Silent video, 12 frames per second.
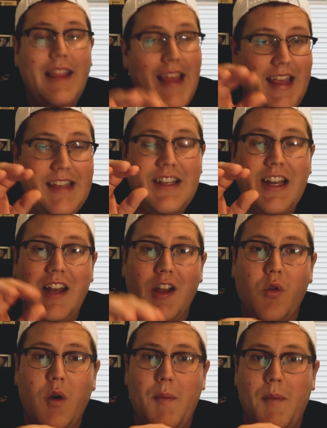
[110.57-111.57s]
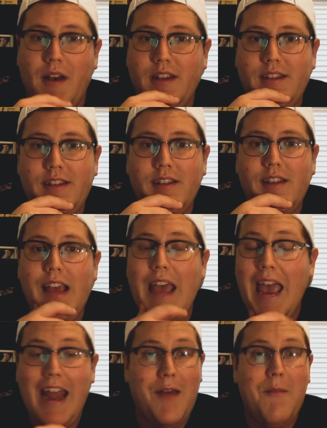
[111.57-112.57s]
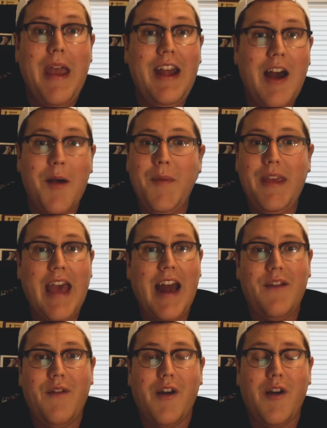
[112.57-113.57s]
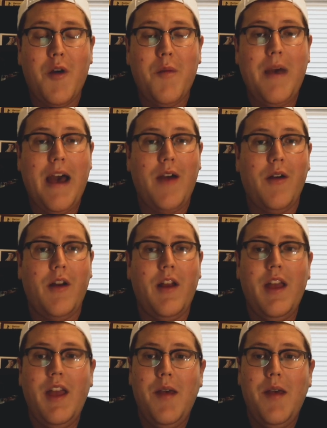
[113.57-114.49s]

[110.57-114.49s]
that He's going to equip us. And it may not be out of our own power,